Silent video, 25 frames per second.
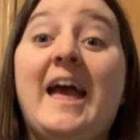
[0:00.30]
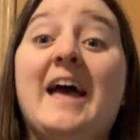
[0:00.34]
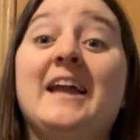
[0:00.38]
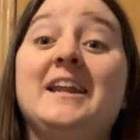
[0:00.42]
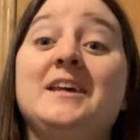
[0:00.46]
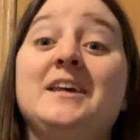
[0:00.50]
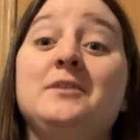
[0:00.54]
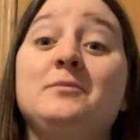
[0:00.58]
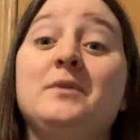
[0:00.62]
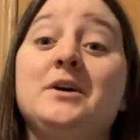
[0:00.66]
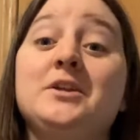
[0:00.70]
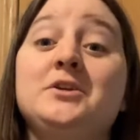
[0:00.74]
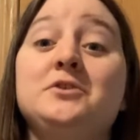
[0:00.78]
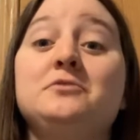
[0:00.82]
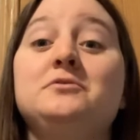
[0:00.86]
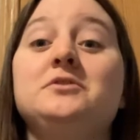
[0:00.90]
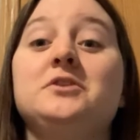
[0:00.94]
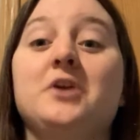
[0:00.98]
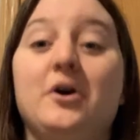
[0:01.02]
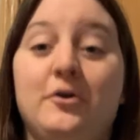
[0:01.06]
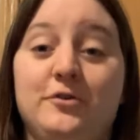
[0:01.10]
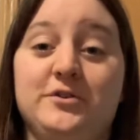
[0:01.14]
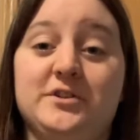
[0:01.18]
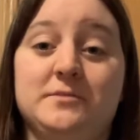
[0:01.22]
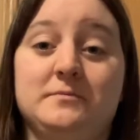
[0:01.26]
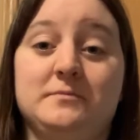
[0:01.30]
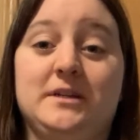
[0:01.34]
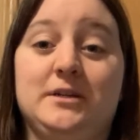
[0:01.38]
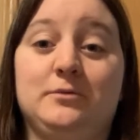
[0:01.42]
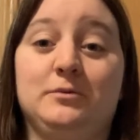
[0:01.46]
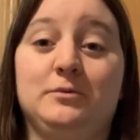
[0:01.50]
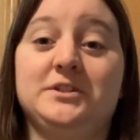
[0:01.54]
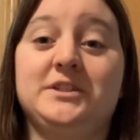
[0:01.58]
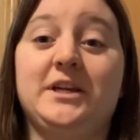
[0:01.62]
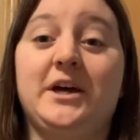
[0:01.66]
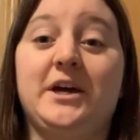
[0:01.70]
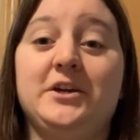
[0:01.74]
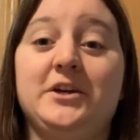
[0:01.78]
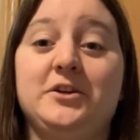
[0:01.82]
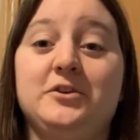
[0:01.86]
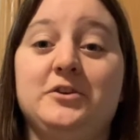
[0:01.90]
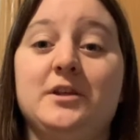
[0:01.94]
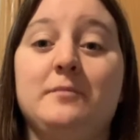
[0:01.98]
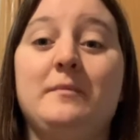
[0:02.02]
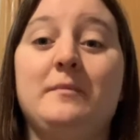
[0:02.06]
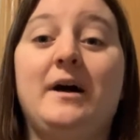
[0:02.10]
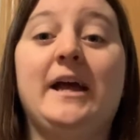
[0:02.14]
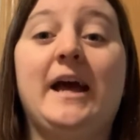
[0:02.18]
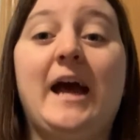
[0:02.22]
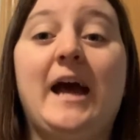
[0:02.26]
anyone who knows me will tell you that
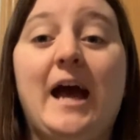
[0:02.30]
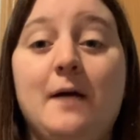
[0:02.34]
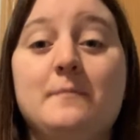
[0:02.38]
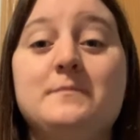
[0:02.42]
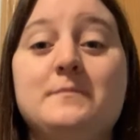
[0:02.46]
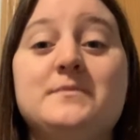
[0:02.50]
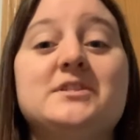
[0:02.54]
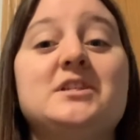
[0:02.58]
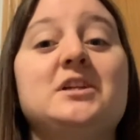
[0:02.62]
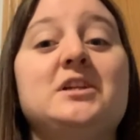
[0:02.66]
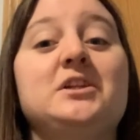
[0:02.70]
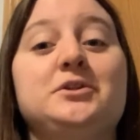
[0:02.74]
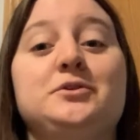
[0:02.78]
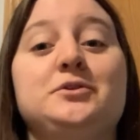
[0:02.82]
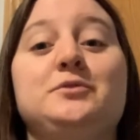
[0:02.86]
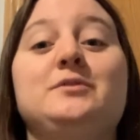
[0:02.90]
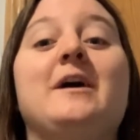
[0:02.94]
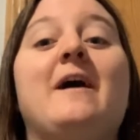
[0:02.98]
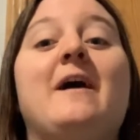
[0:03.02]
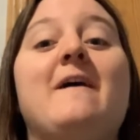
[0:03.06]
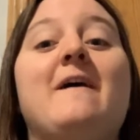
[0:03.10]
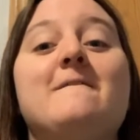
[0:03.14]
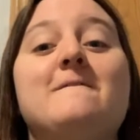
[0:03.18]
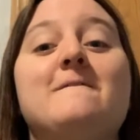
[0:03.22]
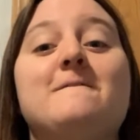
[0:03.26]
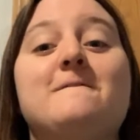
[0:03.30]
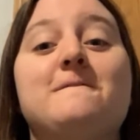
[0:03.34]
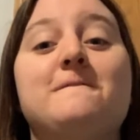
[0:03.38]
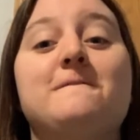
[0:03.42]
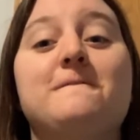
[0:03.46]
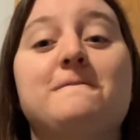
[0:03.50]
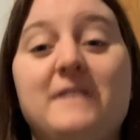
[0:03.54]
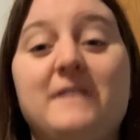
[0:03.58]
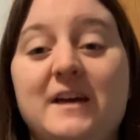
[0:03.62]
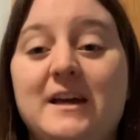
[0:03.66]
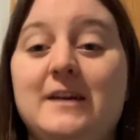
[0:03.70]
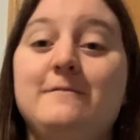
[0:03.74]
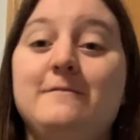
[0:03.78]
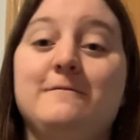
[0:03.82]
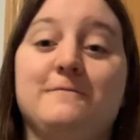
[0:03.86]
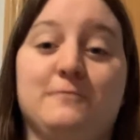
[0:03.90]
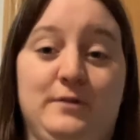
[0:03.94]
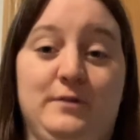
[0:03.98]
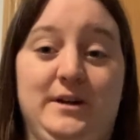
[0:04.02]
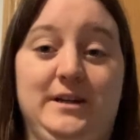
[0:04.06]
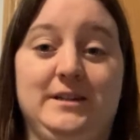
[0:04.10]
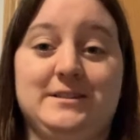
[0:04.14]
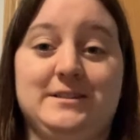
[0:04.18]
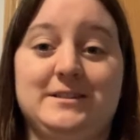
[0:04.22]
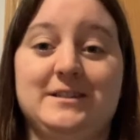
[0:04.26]
my absolute
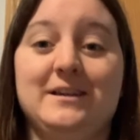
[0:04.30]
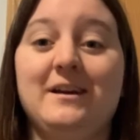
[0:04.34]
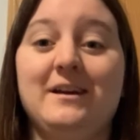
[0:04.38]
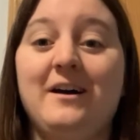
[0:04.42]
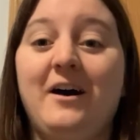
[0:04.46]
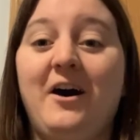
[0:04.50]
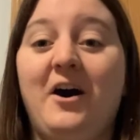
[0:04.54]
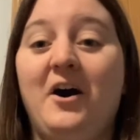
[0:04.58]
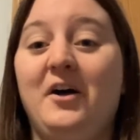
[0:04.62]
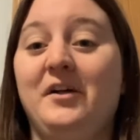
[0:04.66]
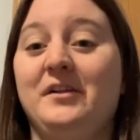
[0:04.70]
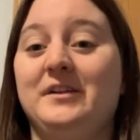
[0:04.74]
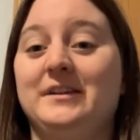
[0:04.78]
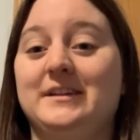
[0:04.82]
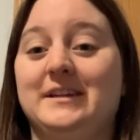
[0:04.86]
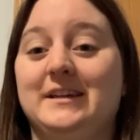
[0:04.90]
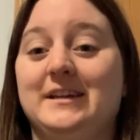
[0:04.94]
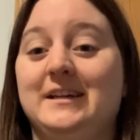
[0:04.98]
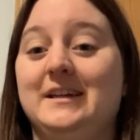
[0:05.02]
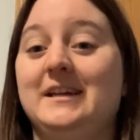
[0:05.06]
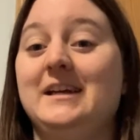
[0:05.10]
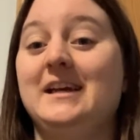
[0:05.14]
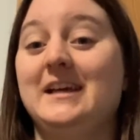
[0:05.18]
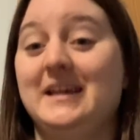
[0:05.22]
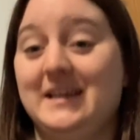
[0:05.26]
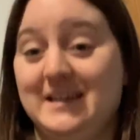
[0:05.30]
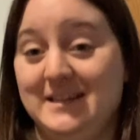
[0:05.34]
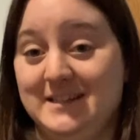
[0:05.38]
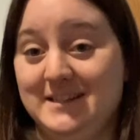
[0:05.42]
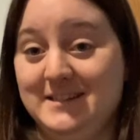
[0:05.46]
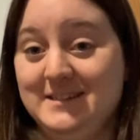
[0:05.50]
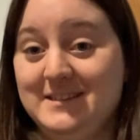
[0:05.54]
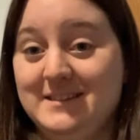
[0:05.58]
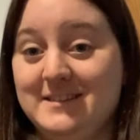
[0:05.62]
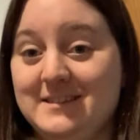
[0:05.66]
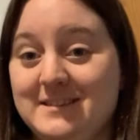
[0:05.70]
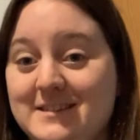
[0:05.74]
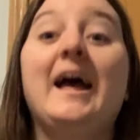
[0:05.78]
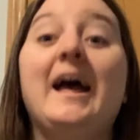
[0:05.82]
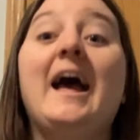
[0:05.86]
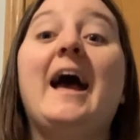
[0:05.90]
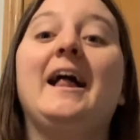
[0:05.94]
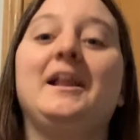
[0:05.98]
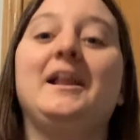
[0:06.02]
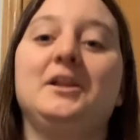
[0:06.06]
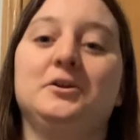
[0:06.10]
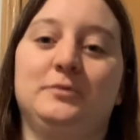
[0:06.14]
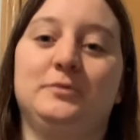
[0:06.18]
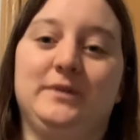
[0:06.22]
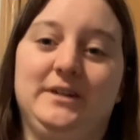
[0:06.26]
favorite holiday is
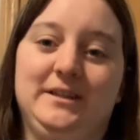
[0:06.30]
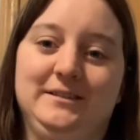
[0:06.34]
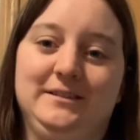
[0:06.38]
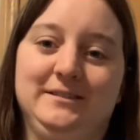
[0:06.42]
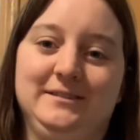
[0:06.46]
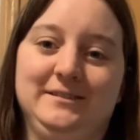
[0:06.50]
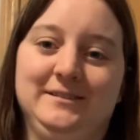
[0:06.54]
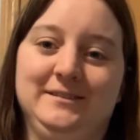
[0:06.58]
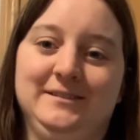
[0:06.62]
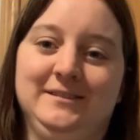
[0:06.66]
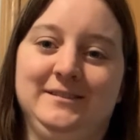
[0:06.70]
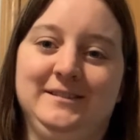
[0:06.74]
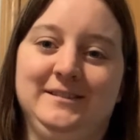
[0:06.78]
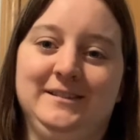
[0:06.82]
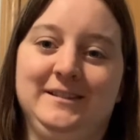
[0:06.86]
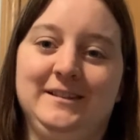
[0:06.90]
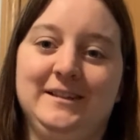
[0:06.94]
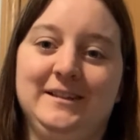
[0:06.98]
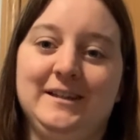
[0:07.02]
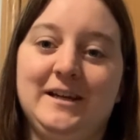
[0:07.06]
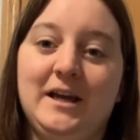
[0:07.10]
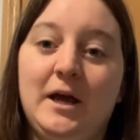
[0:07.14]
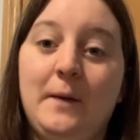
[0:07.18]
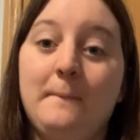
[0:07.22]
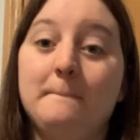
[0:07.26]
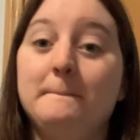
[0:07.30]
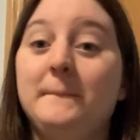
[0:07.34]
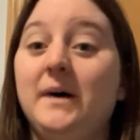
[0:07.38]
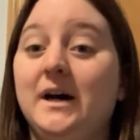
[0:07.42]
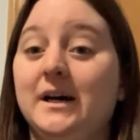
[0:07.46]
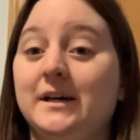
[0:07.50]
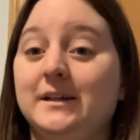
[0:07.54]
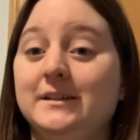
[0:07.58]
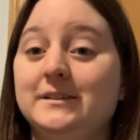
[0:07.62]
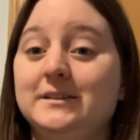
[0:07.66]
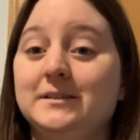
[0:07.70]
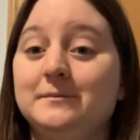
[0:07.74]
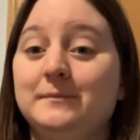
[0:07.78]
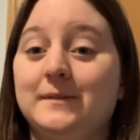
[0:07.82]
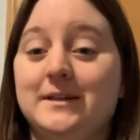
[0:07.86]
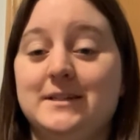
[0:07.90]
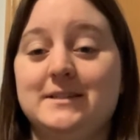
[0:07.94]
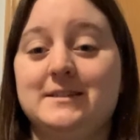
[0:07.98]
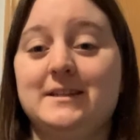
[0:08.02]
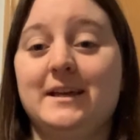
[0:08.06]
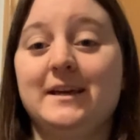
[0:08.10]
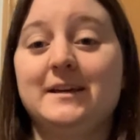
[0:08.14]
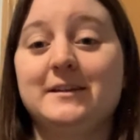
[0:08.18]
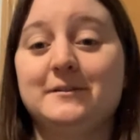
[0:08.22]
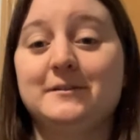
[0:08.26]
Halloween. But my
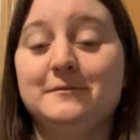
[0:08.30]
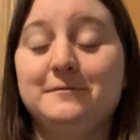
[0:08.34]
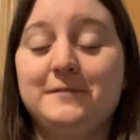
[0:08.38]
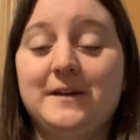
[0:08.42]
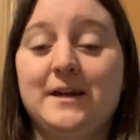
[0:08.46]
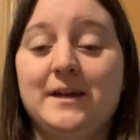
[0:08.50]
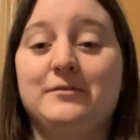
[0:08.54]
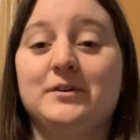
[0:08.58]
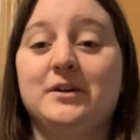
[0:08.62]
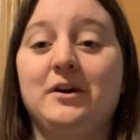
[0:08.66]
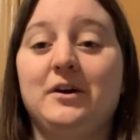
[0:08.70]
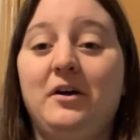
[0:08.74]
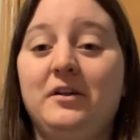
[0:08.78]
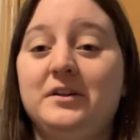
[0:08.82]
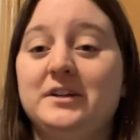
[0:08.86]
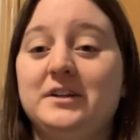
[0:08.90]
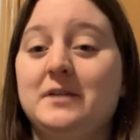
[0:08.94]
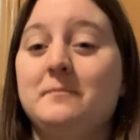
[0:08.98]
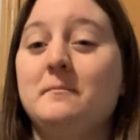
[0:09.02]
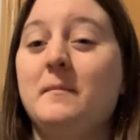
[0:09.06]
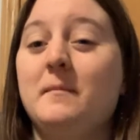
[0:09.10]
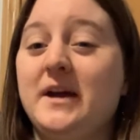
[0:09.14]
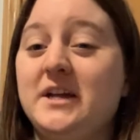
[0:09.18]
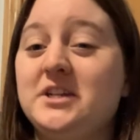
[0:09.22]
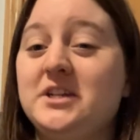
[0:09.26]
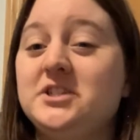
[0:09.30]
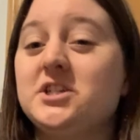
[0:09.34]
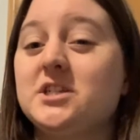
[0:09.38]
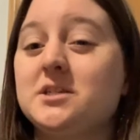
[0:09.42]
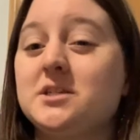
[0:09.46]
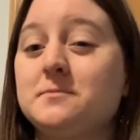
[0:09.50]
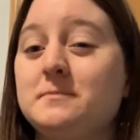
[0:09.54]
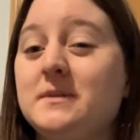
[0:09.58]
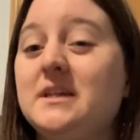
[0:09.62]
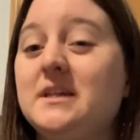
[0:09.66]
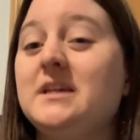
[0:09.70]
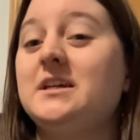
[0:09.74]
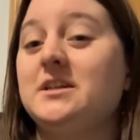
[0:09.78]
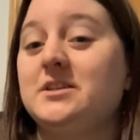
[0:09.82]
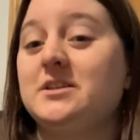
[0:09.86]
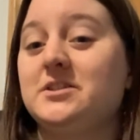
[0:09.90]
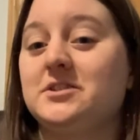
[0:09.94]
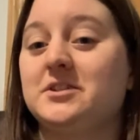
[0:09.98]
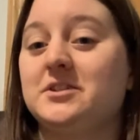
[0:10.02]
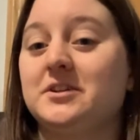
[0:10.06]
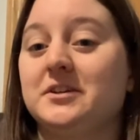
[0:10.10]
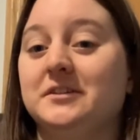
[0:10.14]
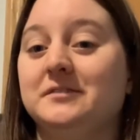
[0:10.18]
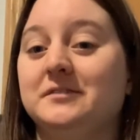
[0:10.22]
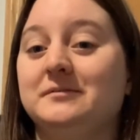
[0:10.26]
second favorite holiday might just be
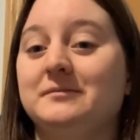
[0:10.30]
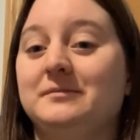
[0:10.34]
Easter.